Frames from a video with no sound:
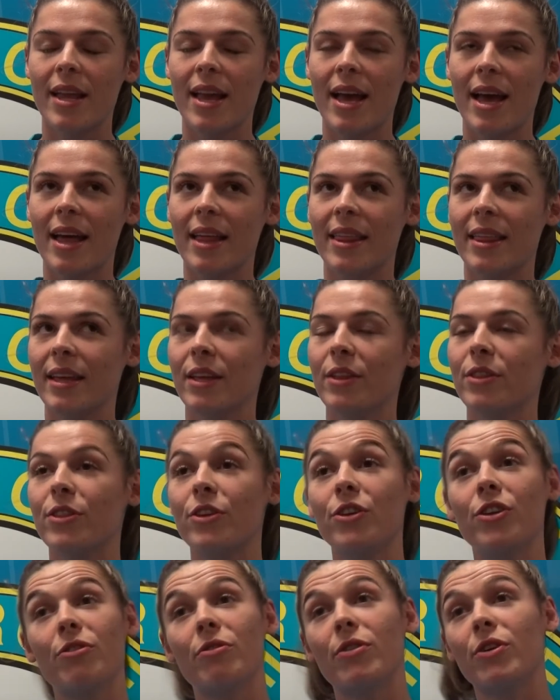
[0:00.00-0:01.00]
I think the
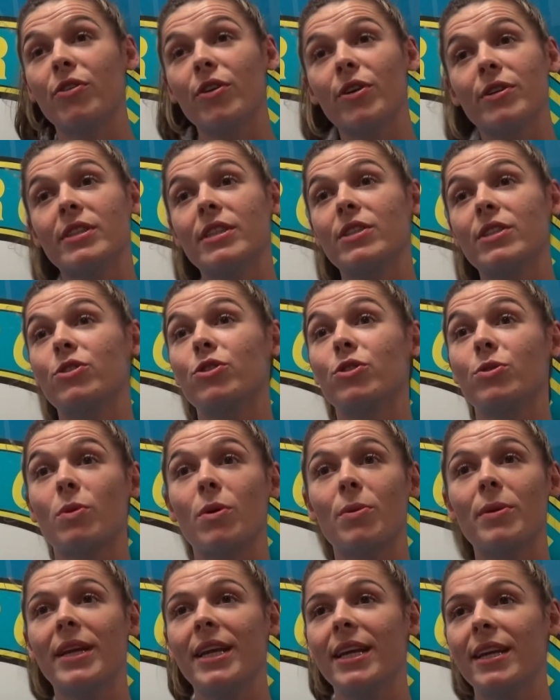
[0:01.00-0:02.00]
new recruits is just what
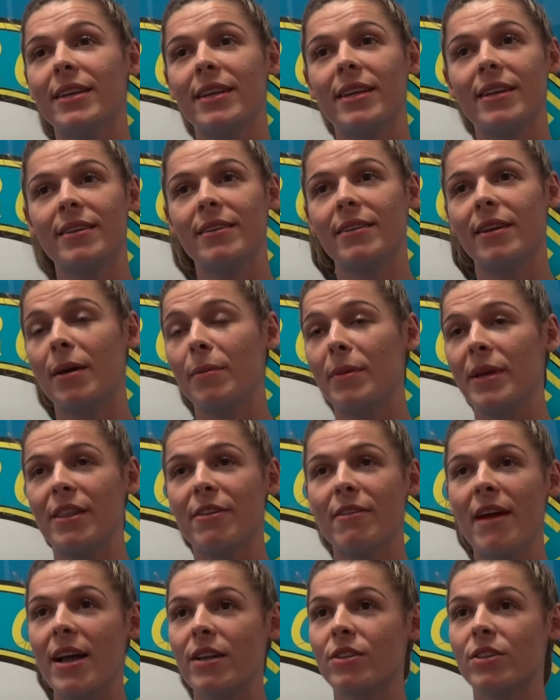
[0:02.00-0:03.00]
we needed. I mean, they're
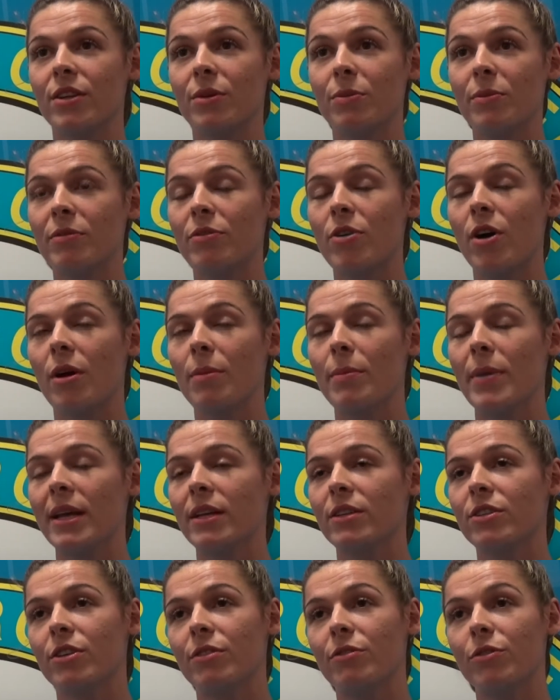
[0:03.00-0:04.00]
excellent. We've got a
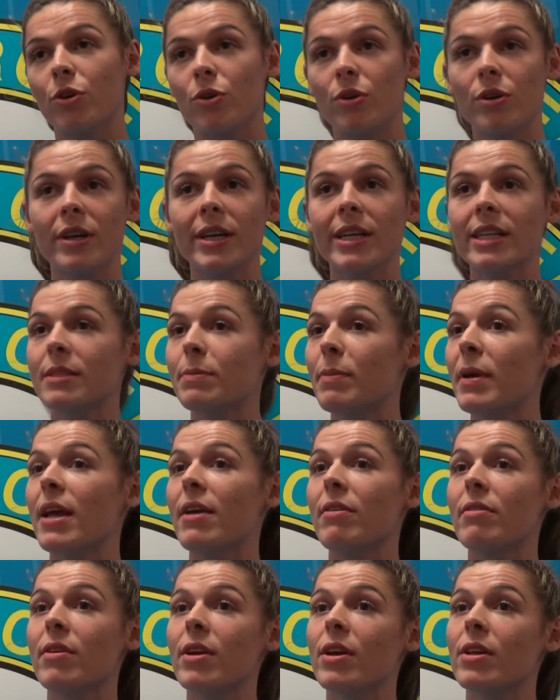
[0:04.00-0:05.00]
mix of young,
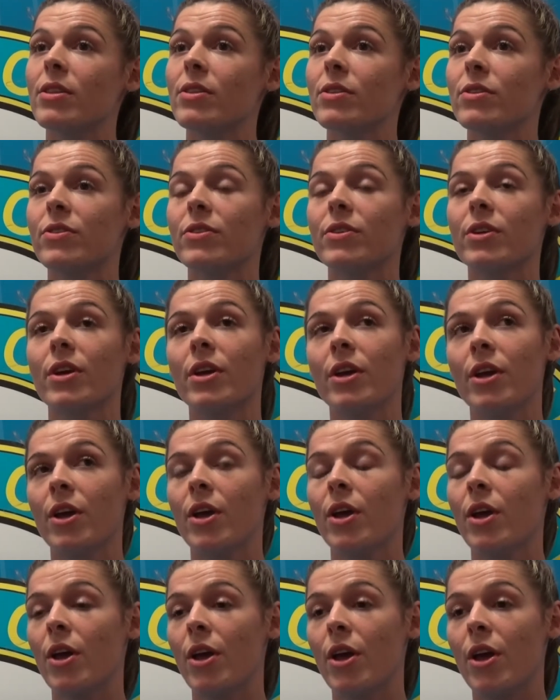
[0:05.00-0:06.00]
experienced,
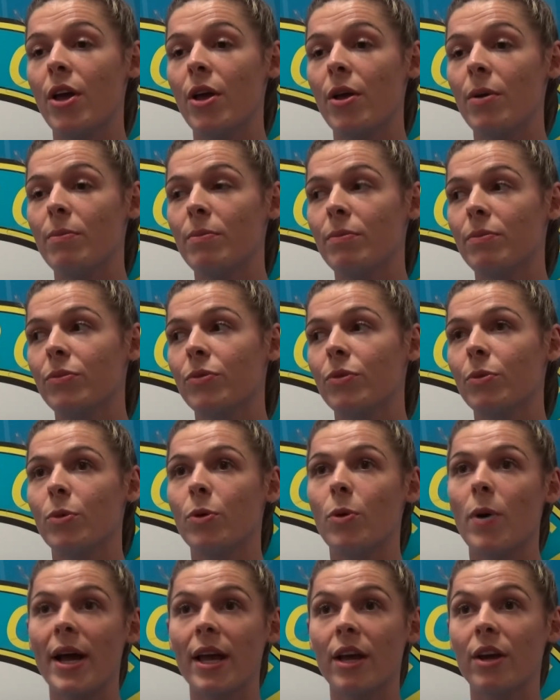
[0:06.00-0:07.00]
some
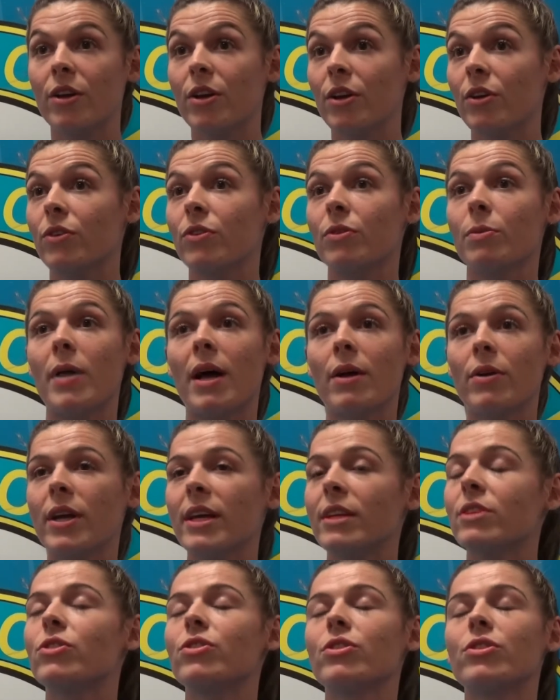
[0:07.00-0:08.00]
quieter girls, some louder.
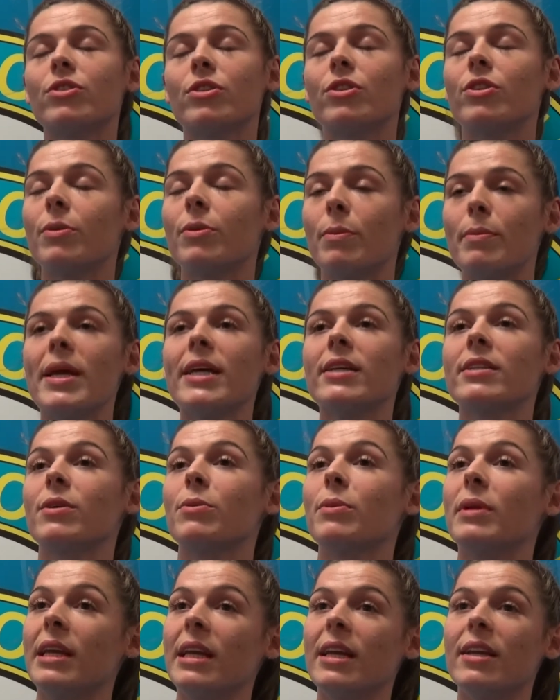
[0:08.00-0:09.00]
It's just the mix that
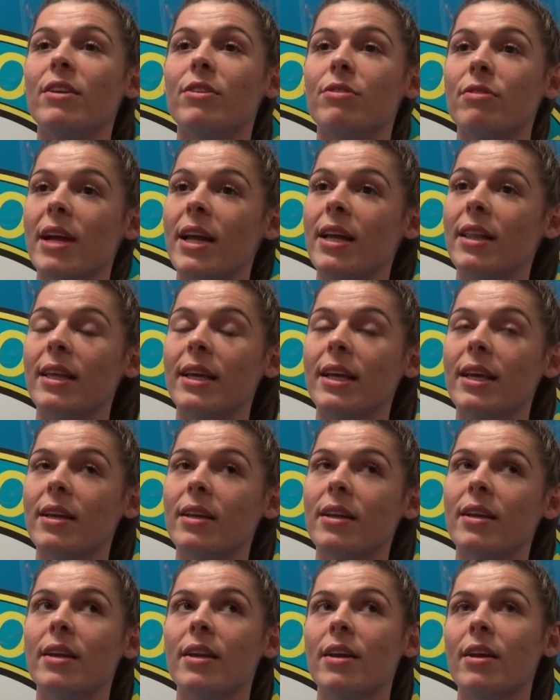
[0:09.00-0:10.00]
we needed, really. And
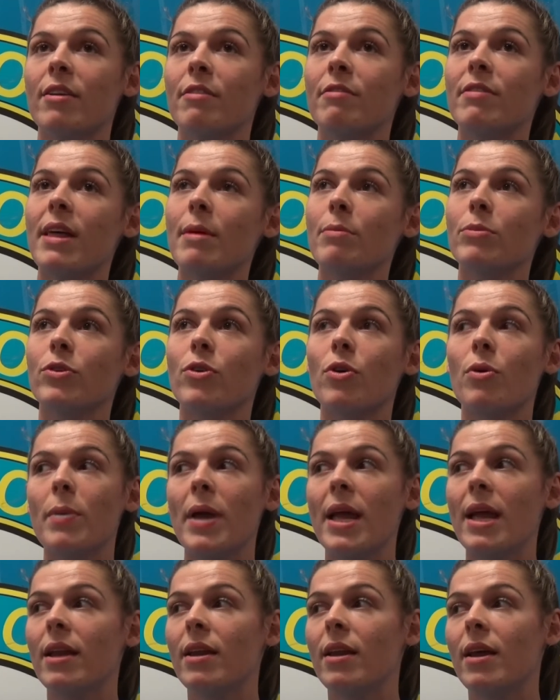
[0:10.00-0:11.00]
for them to come
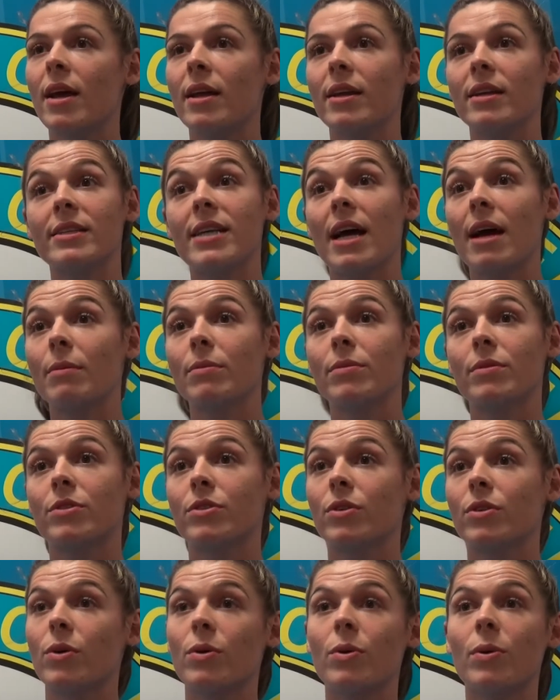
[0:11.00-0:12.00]
in and adapt
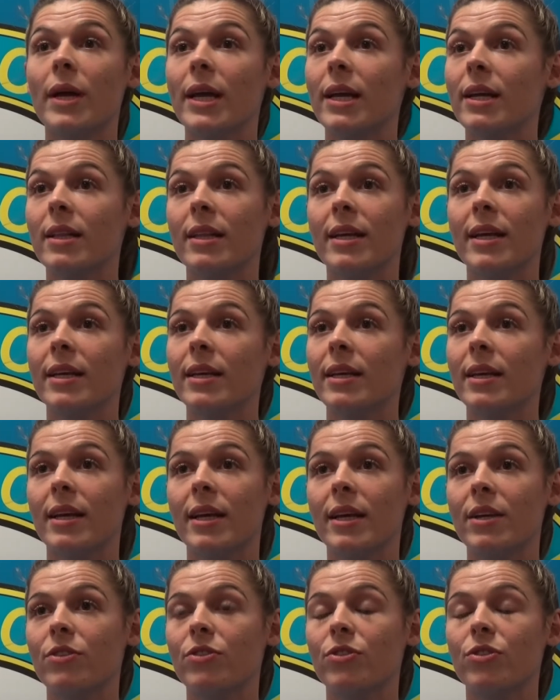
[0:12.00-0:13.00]
so quickly,
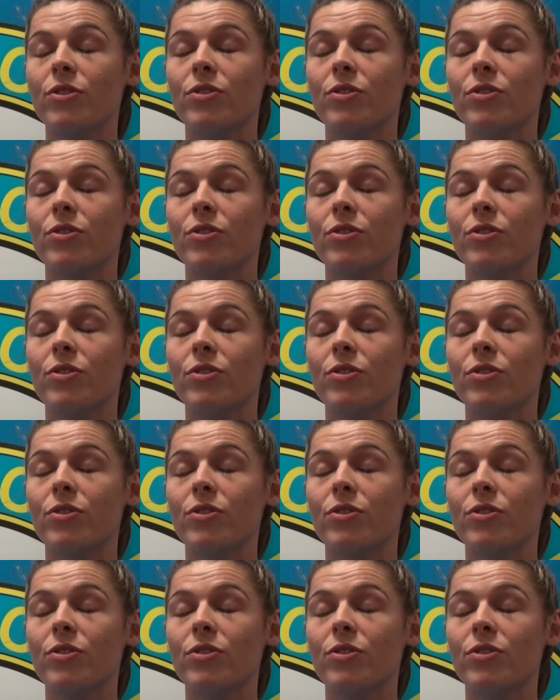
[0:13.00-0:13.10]
it